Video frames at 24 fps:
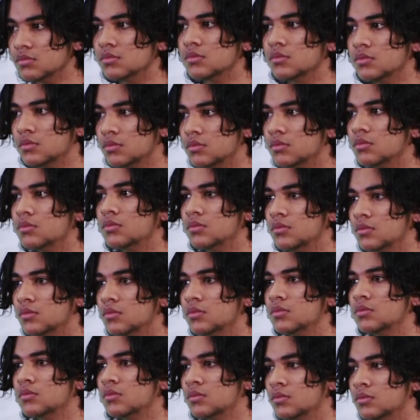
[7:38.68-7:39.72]
and long
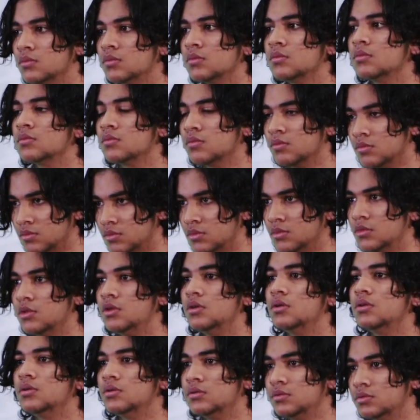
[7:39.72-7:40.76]
sleeves, and
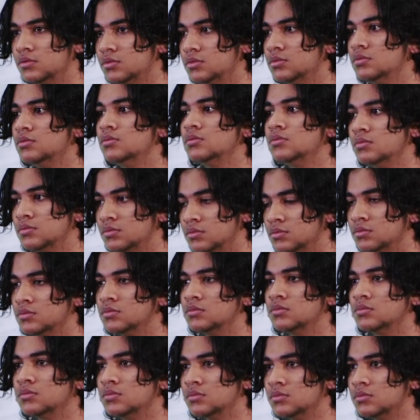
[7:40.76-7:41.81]
just because it's
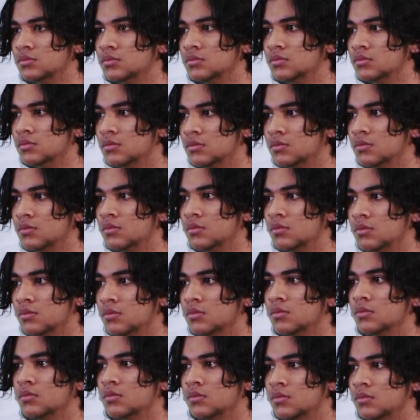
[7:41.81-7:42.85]
a community school, or
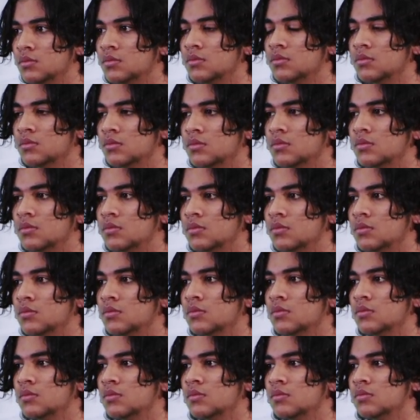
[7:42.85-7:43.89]
should they be given an
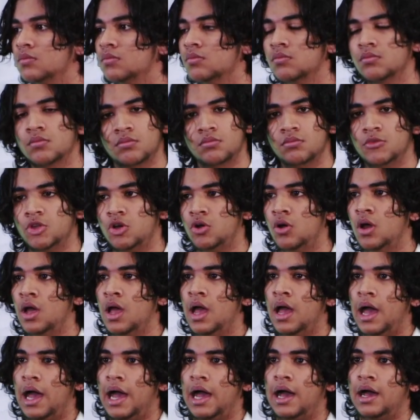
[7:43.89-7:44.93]
exception? No.
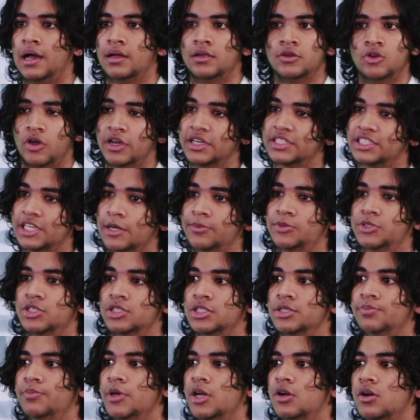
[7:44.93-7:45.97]
Uh, no
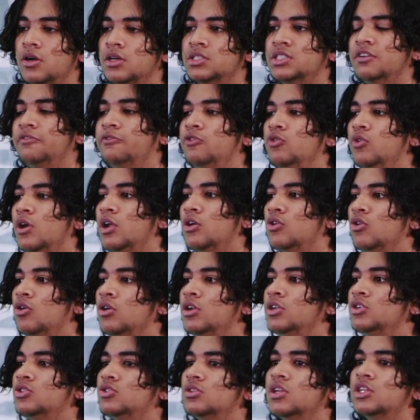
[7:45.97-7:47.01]
exceptions because if you enroll
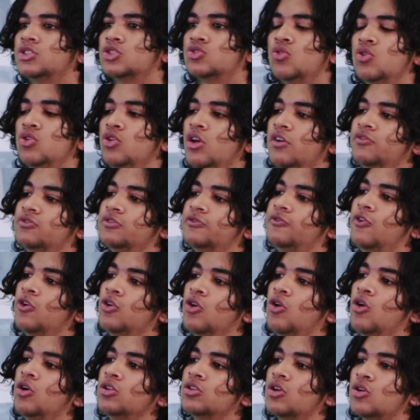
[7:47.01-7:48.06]
into that school, you have to
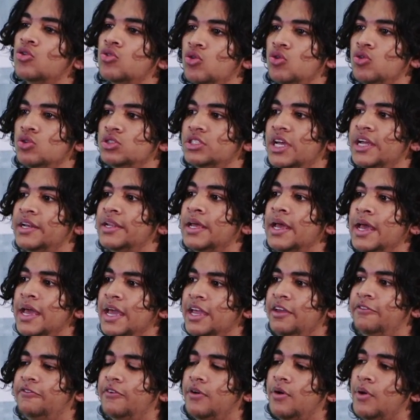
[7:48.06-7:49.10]
follow all the rules, and
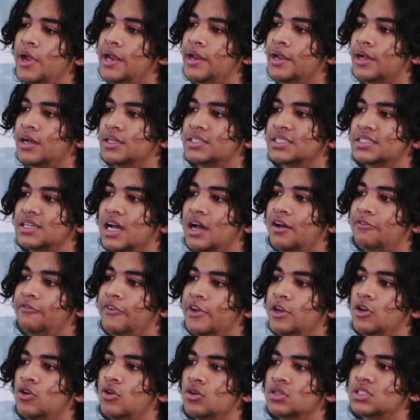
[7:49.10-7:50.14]
if wearing a scarf
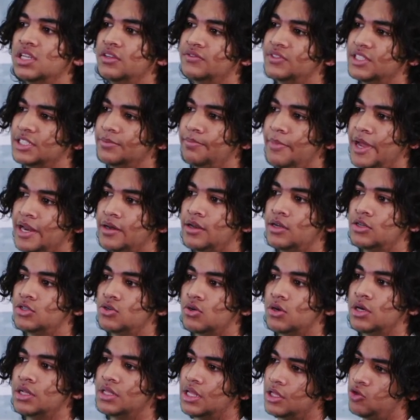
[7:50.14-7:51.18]
and long sleeves is
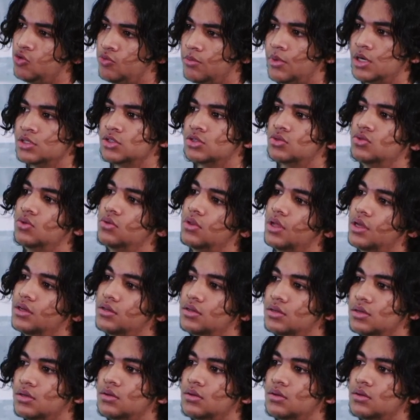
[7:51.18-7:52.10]
mandatory, then you must do that.